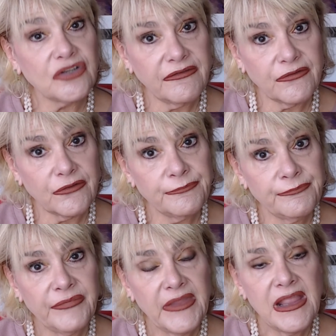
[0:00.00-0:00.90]
offer.
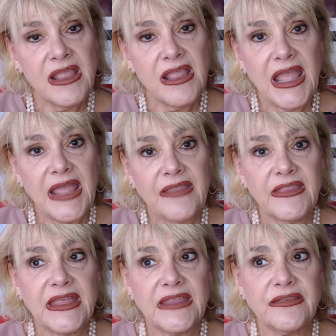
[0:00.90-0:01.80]

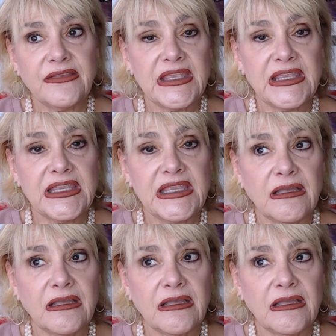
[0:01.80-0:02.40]
And then the